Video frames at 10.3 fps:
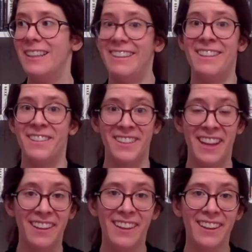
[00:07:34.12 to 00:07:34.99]

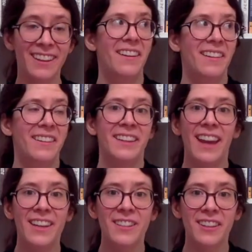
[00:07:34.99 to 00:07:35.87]
entertaining,
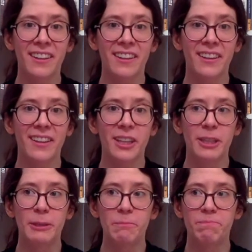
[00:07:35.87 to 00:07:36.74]
engaging.
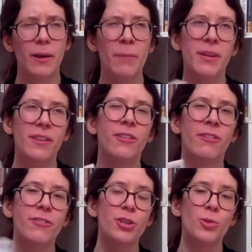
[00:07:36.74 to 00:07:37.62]
Um, I mean, the
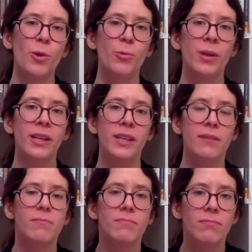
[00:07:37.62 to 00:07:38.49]
first one really
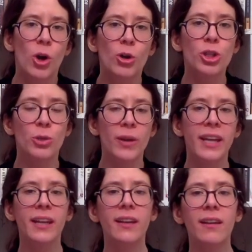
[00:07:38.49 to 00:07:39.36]
hooks you
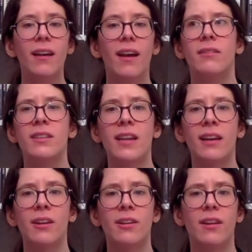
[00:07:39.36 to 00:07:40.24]
in. The
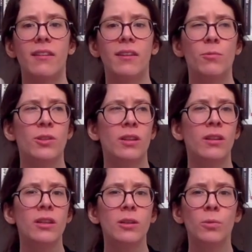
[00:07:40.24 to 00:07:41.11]
second, I think, was a
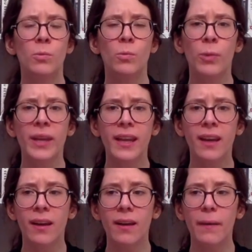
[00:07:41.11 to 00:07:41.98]
little
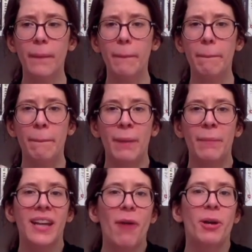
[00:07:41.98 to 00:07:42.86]
weaker. I
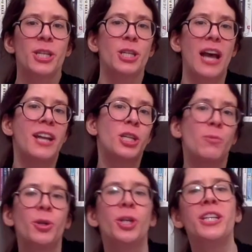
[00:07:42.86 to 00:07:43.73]
mean, now I just I just
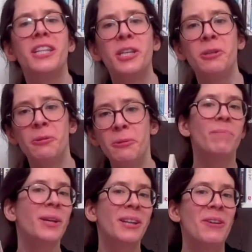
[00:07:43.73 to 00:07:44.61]
want to continue,
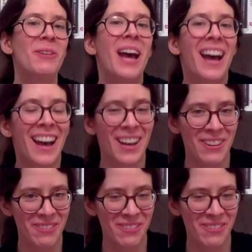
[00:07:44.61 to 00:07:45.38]
but I don't have